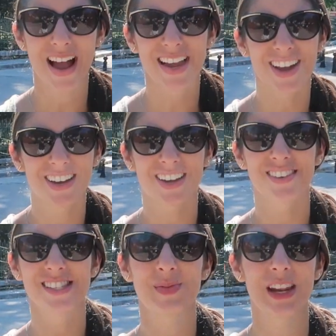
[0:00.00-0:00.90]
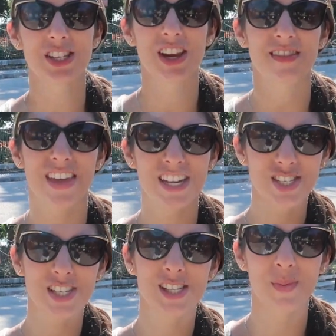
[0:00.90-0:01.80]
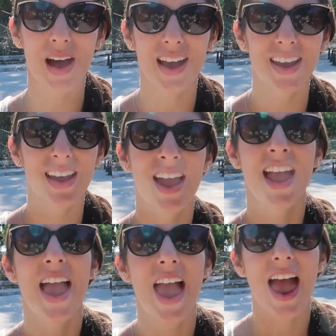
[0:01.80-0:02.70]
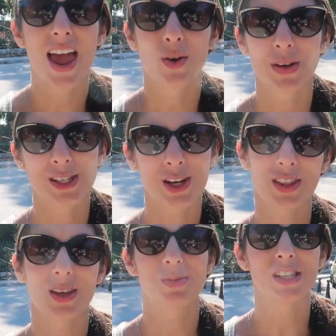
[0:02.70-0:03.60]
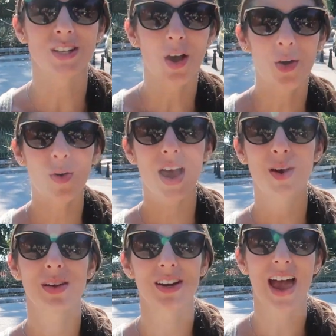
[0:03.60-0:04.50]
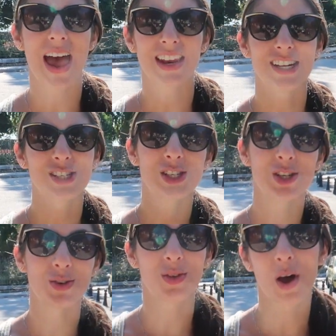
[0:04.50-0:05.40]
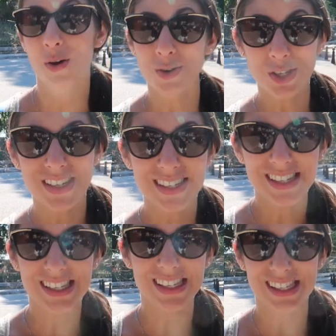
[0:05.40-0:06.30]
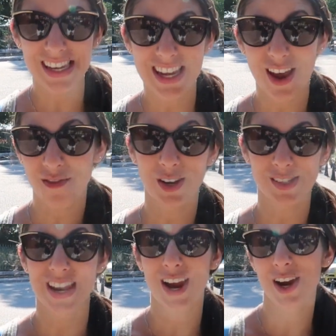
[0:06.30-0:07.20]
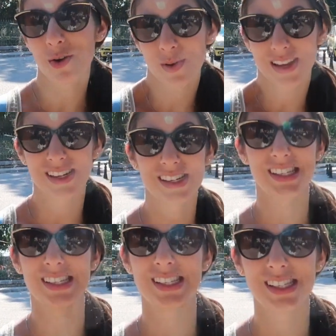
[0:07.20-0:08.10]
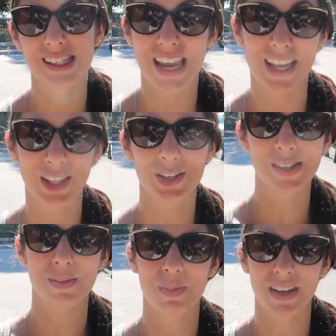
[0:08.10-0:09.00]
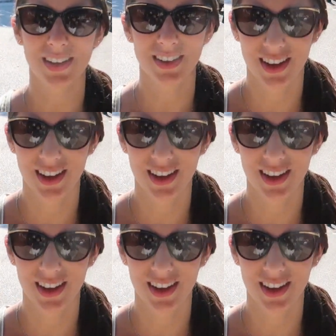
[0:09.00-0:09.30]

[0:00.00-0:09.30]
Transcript: I got a spinach and feta cheese pie, and we took them to go, and we are headed to the ocean to see if there's an area we can take a little dip in.